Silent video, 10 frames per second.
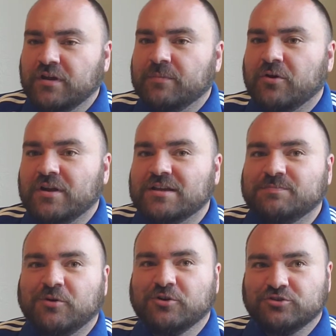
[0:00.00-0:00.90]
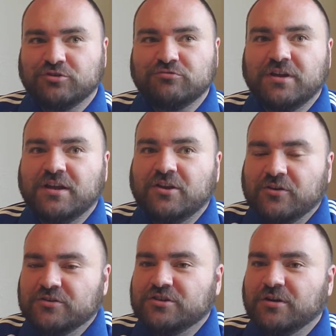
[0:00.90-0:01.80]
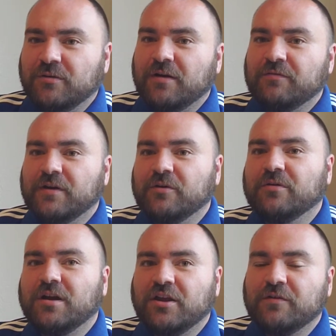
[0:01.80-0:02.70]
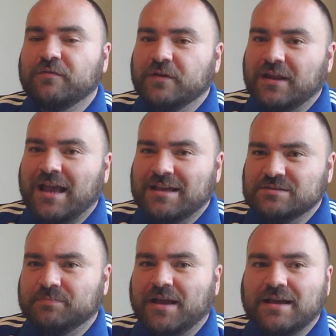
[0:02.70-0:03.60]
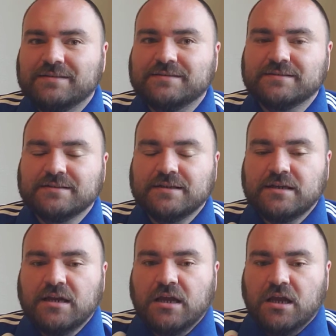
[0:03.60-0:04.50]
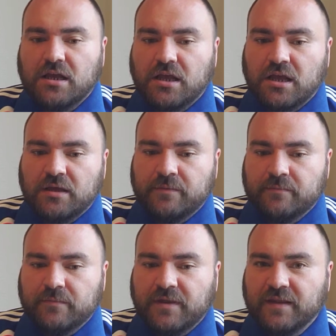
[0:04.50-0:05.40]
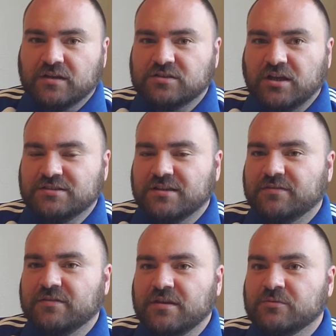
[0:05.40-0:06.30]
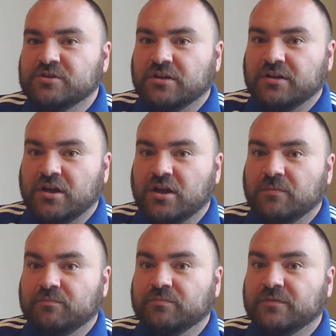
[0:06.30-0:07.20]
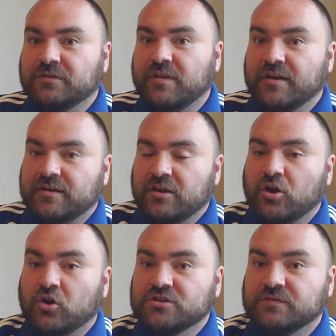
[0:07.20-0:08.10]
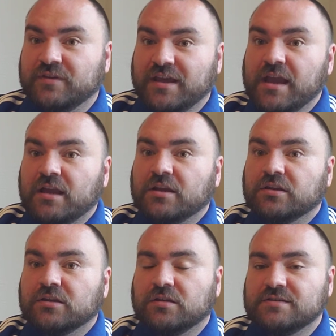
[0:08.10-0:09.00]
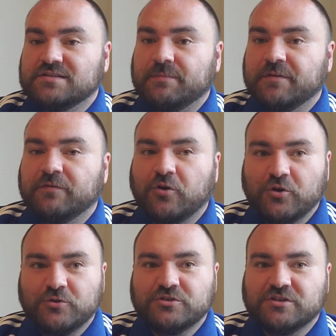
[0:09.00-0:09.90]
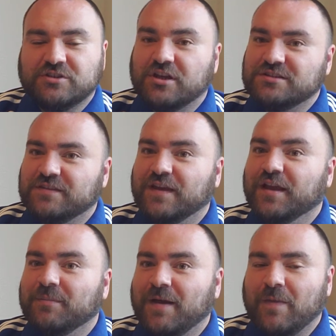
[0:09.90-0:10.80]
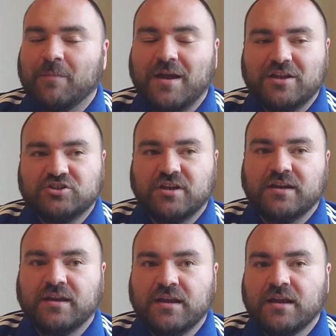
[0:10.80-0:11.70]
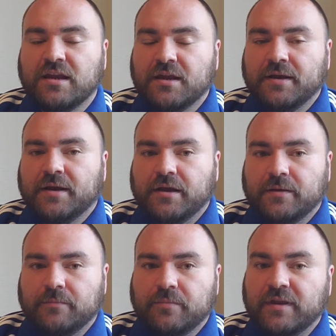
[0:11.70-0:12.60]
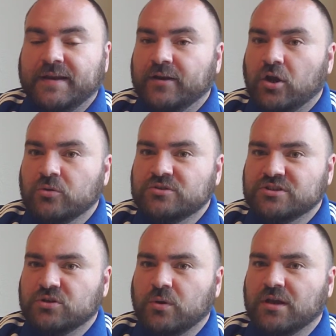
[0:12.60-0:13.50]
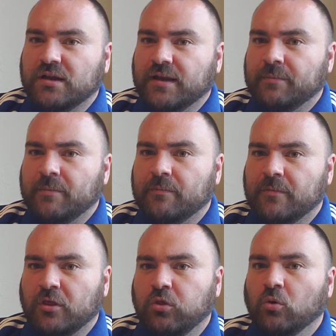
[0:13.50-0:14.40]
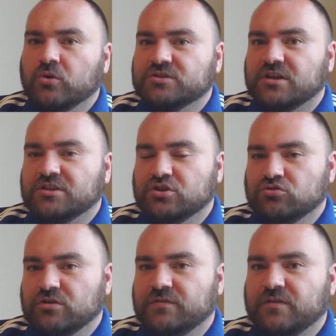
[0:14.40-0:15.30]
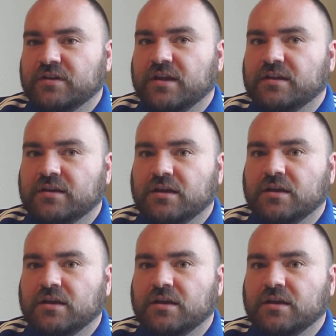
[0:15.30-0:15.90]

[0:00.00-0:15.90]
by that point, I'd realised, I don't feel as bad. And then I started to. It was on the night of the England semi-final, so I started to think about the match then. But then I noticed quickly that my thoughts started to drift again,